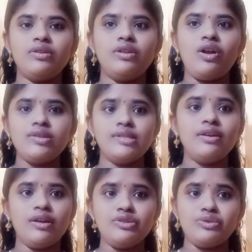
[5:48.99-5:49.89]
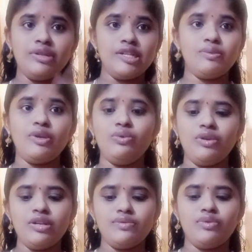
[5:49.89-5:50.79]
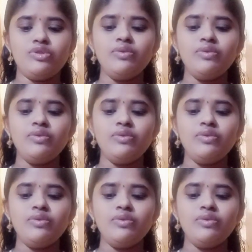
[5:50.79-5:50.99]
lost the control, that's why urine is flowing.